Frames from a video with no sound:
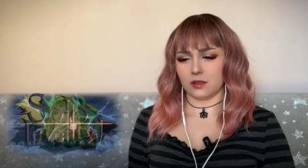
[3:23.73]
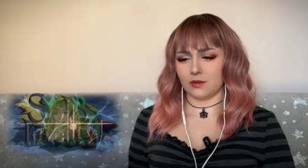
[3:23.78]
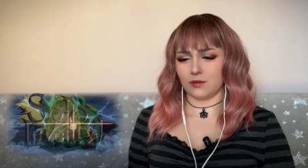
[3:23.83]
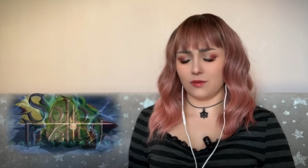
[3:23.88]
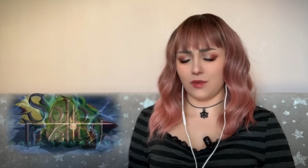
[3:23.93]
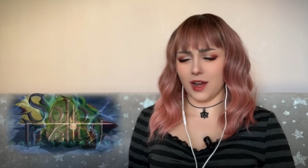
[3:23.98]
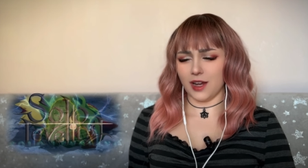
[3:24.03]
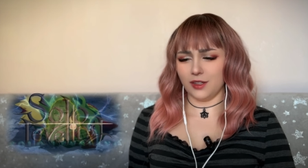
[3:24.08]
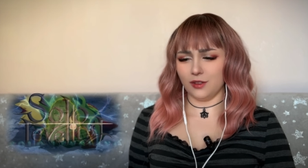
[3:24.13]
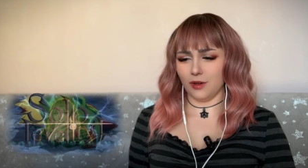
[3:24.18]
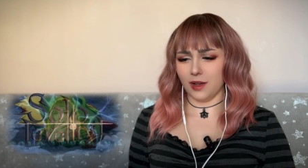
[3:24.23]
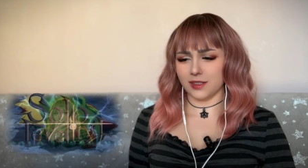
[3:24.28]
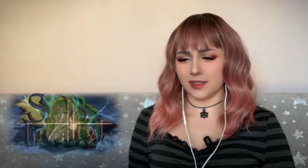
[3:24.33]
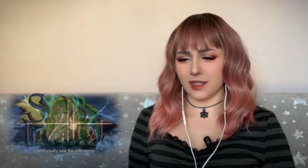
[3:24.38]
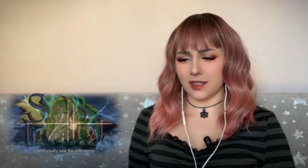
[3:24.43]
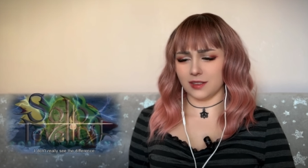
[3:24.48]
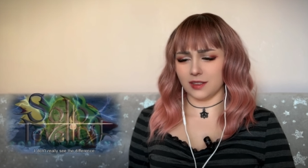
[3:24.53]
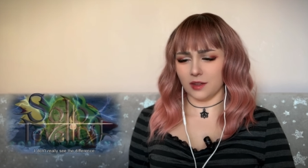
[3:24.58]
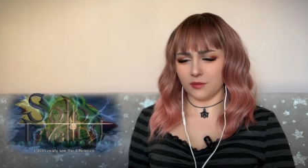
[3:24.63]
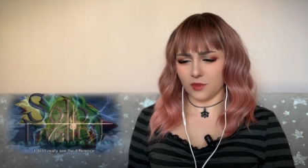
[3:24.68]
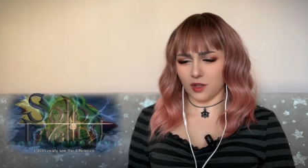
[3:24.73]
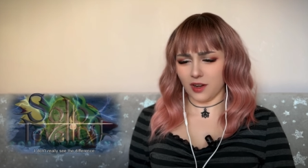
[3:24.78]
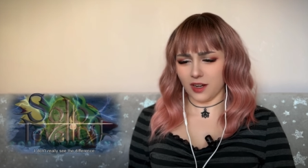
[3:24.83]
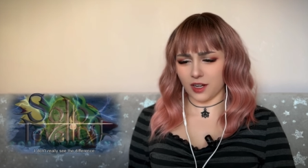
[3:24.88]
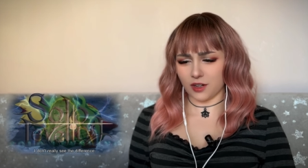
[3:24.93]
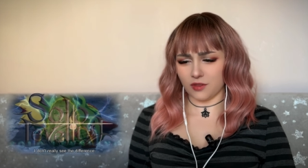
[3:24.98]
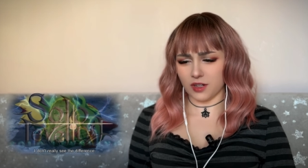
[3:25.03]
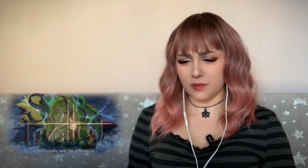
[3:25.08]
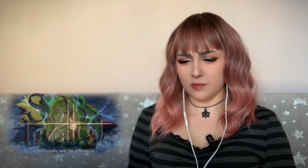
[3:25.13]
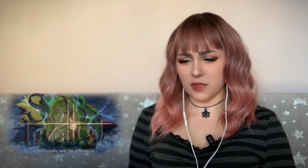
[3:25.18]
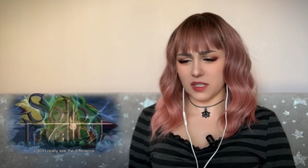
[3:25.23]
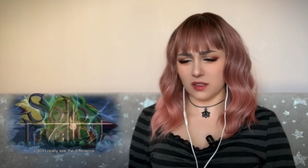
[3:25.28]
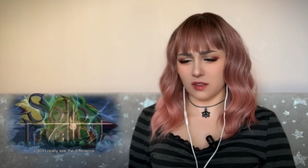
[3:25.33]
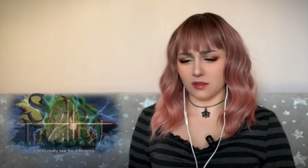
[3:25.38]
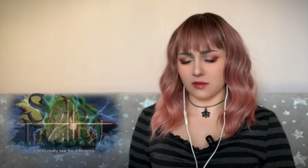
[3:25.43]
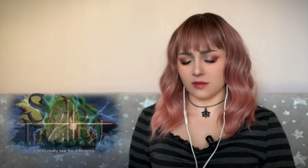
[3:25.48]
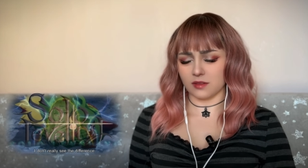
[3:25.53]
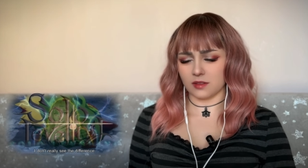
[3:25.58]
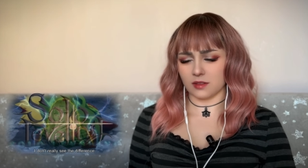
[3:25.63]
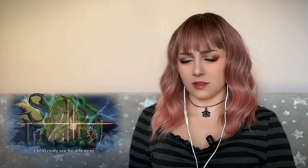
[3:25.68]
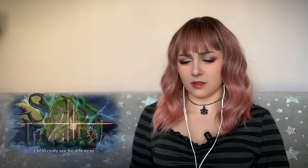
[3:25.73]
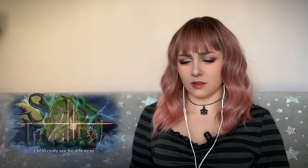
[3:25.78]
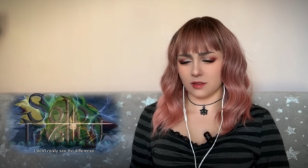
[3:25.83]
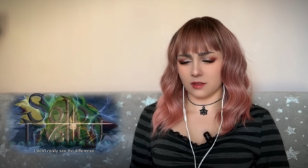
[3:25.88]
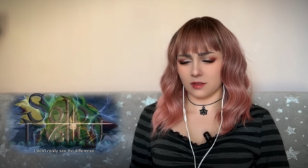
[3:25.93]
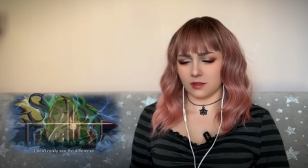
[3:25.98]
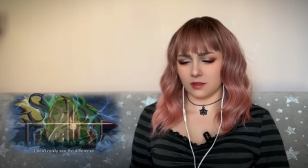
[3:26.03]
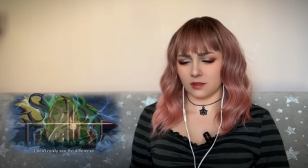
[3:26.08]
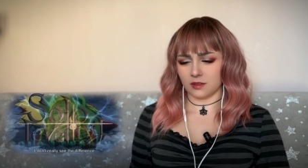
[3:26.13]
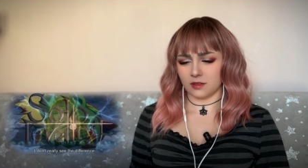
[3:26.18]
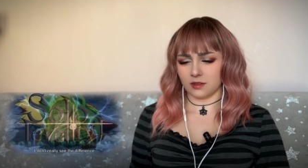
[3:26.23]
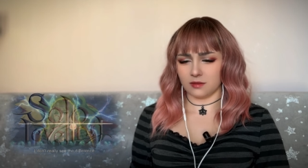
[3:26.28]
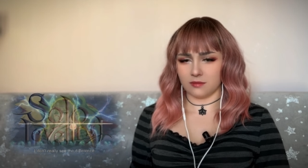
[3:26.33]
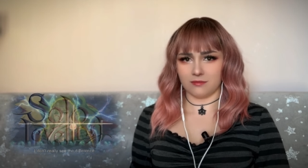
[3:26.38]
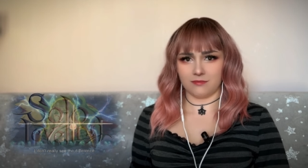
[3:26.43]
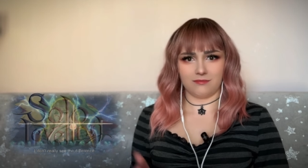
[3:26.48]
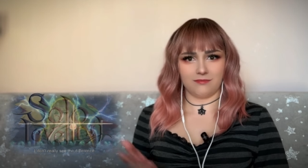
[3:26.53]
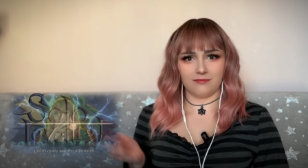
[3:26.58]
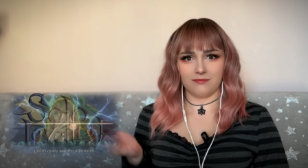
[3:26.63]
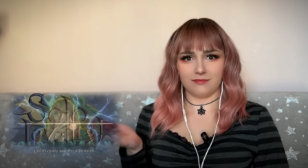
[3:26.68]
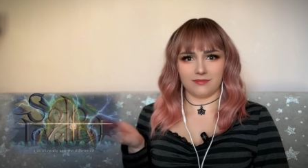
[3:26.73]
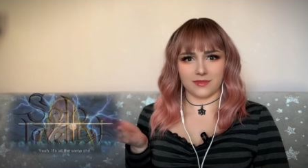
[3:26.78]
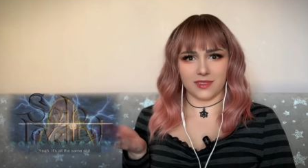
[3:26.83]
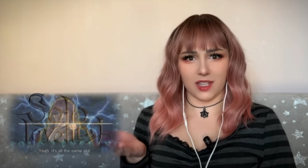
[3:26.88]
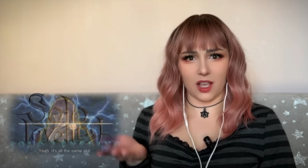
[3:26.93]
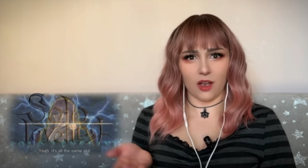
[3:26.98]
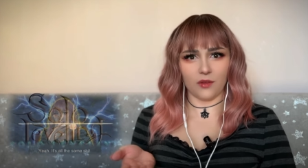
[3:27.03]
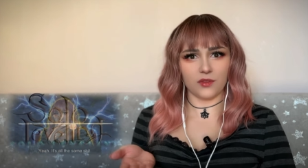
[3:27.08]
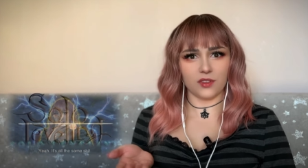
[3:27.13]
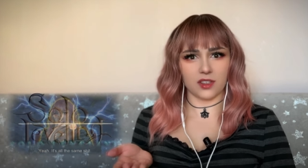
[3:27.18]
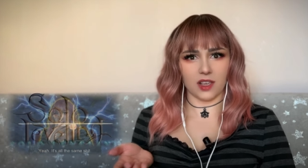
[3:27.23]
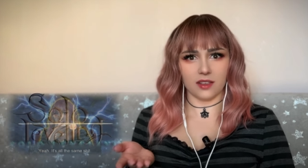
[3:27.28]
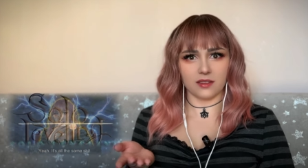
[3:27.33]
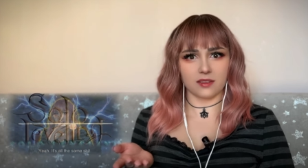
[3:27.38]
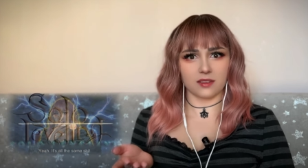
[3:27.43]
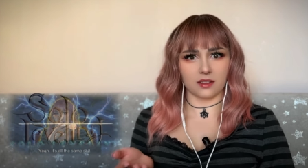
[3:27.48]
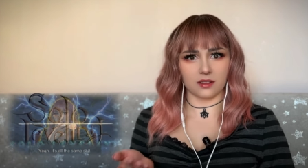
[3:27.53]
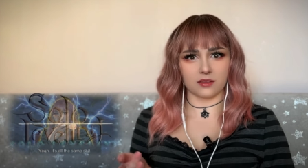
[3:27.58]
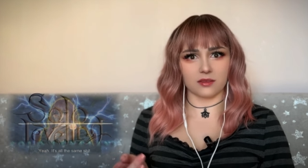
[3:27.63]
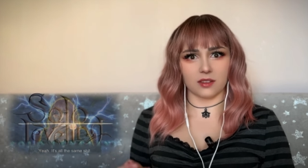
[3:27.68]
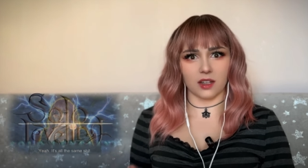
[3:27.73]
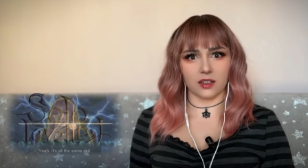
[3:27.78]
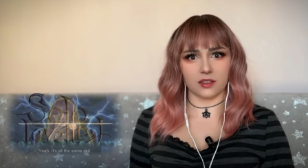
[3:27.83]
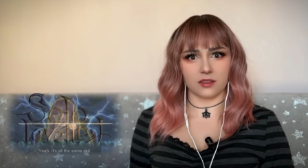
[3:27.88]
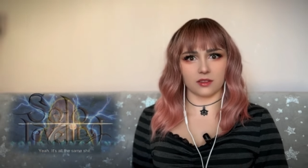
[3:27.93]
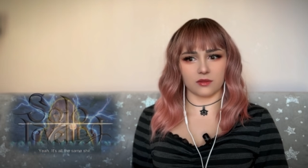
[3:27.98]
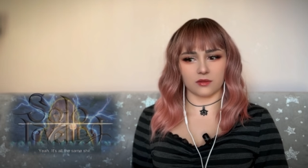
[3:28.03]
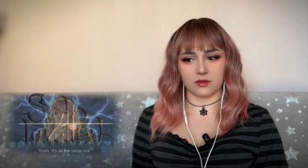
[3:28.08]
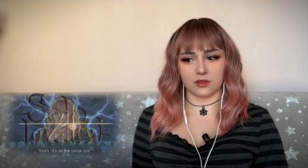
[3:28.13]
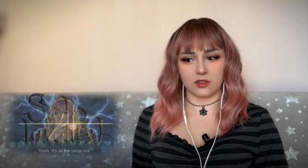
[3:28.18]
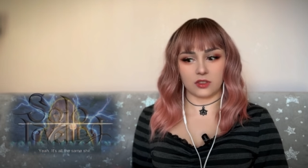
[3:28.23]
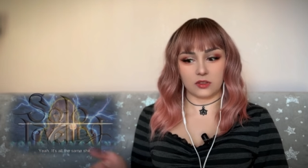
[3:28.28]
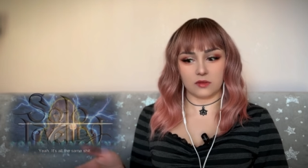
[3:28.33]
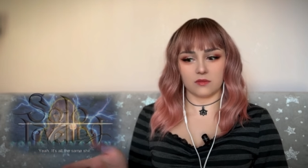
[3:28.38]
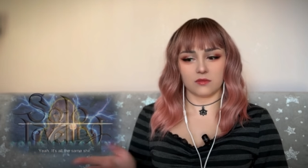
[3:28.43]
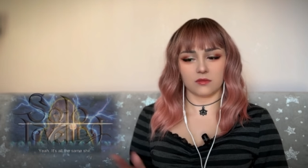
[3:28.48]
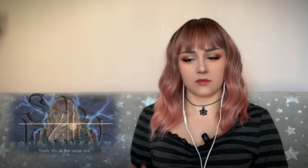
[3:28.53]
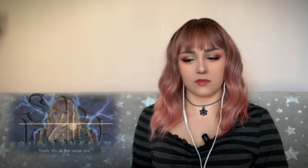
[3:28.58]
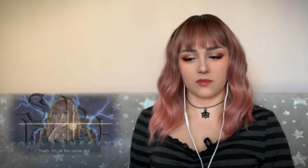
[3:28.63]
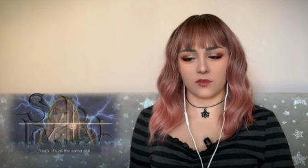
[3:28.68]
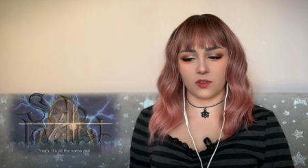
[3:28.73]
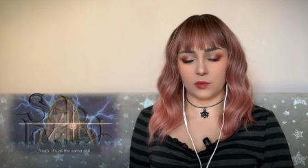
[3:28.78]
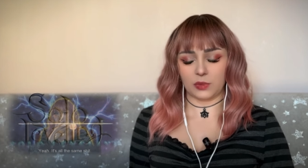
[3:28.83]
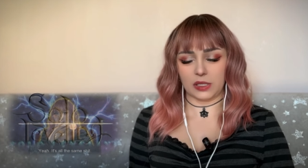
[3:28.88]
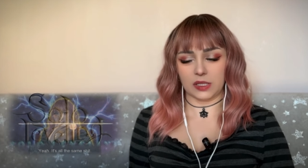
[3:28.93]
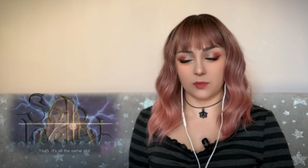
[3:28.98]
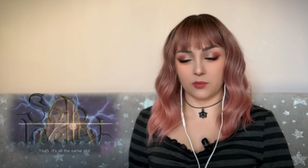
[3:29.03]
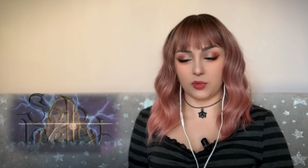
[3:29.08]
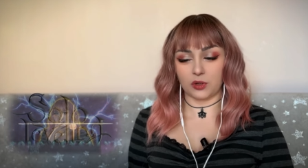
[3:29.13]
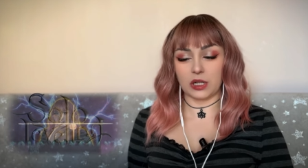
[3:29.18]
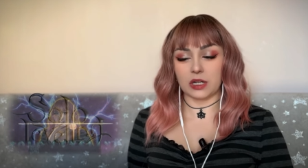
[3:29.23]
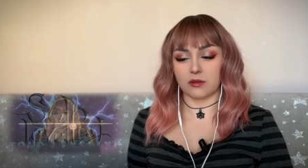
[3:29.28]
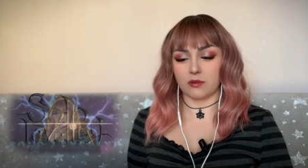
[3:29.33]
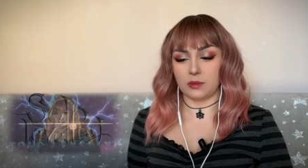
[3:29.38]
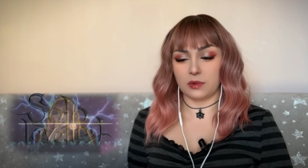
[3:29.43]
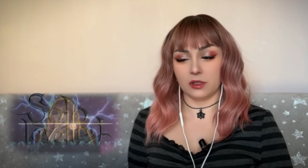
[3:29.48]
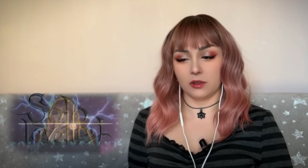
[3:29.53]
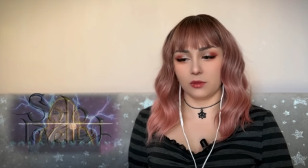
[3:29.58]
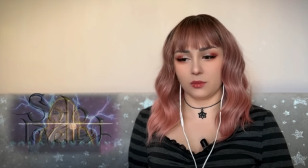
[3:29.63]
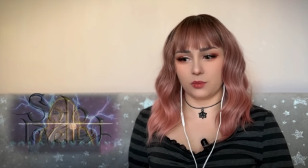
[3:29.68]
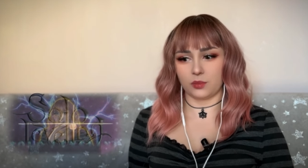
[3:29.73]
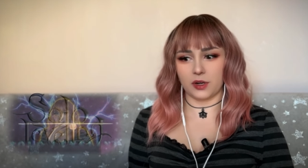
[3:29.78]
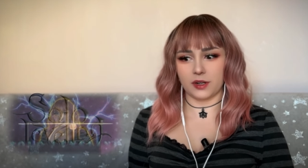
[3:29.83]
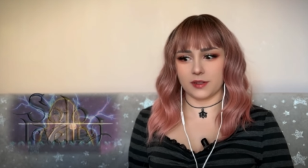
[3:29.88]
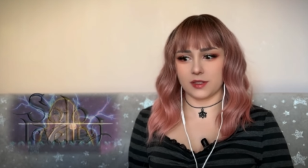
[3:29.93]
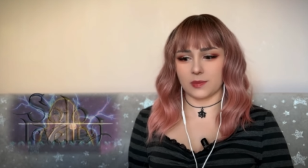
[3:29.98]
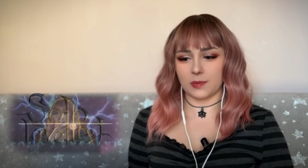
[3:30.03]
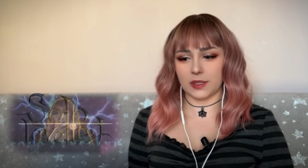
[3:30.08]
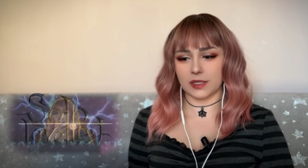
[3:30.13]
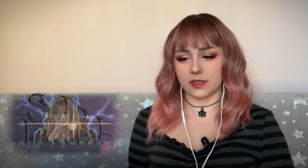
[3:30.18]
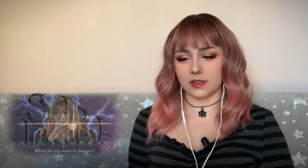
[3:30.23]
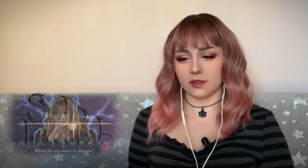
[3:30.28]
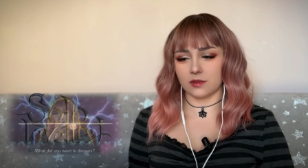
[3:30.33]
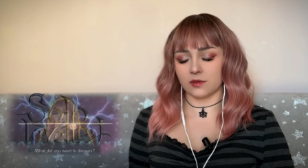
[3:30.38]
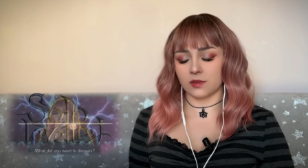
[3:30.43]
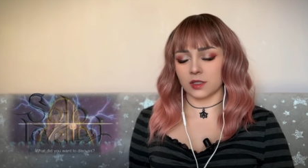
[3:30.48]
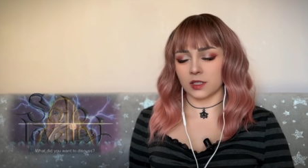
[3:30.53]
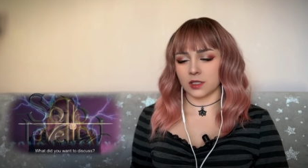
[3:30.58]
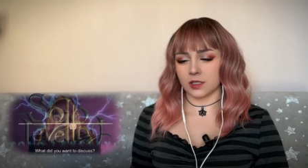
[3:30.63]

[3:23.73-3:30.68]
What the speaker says: Why are you asking them? They're criminals. It's an obvious answer to that. From the criminal perspective.